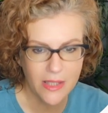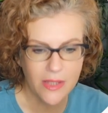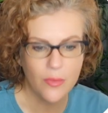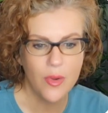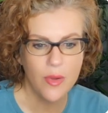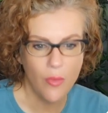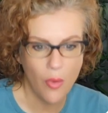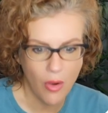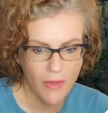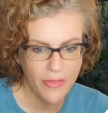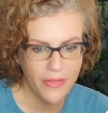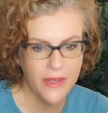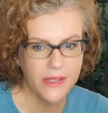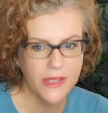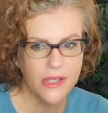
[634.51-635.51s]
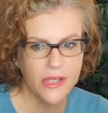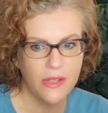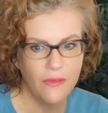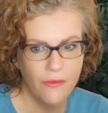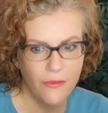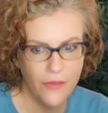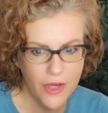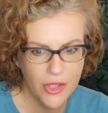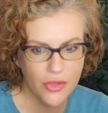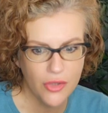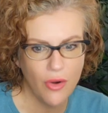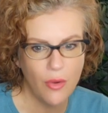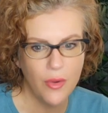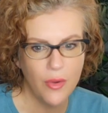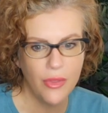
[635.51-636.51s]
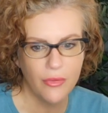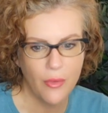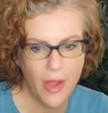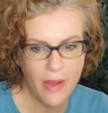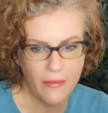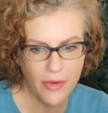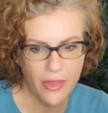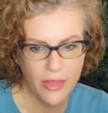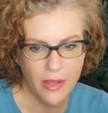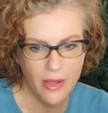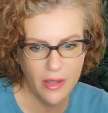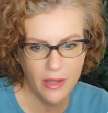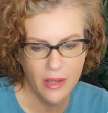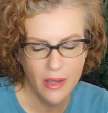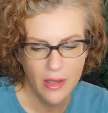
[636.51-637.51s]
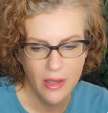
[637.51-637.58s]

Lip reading: because we want this to finish going through everything.